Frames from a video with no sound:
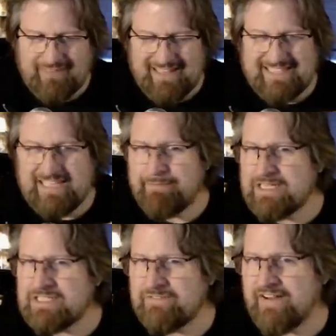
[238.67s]

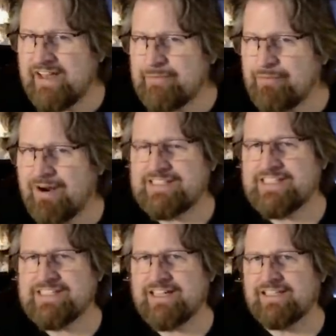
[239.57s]
demystify the
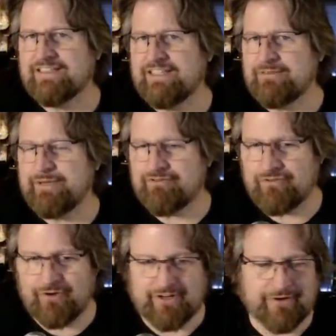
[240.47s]
process a little bit
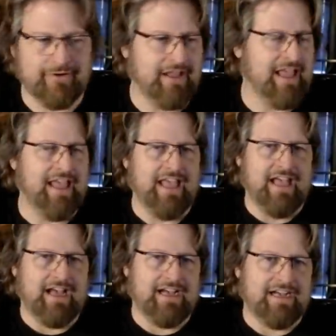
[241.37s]
for you,
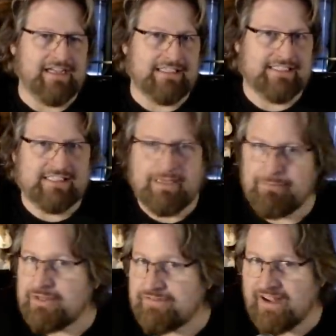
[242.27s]
uh,
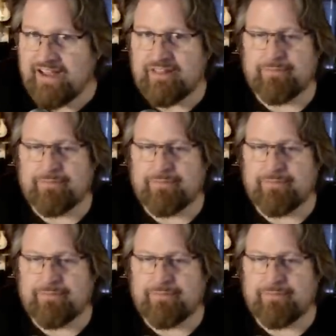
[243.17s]
simplify the